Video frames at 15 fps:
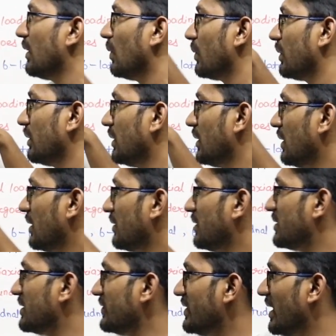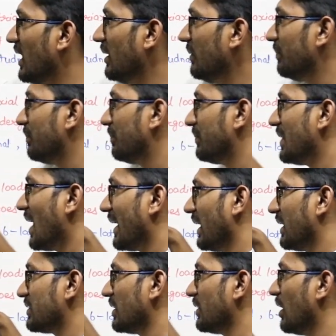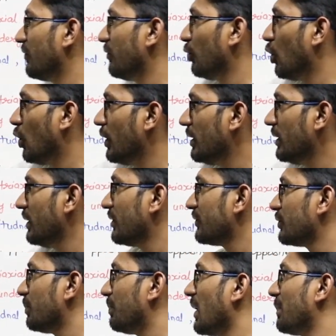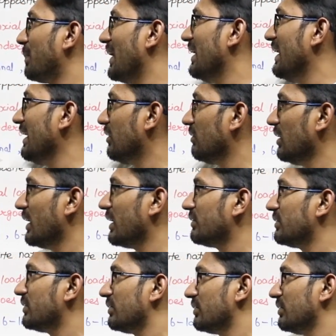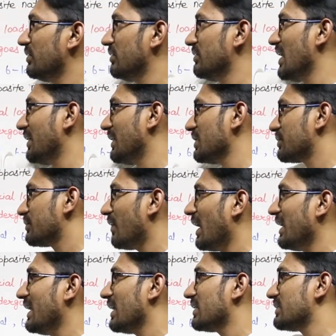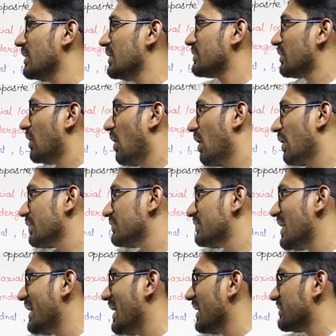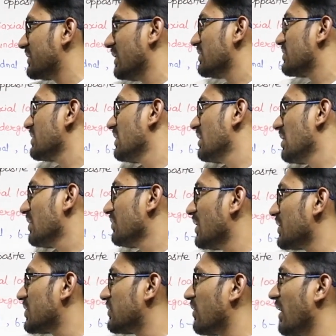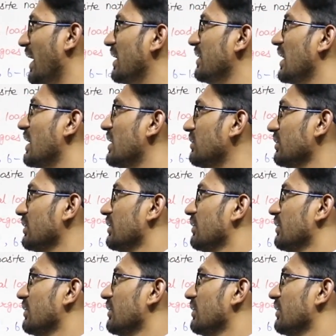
load. This is the direction of load, so perpendicular, that is y-axis or z-axis, the strain in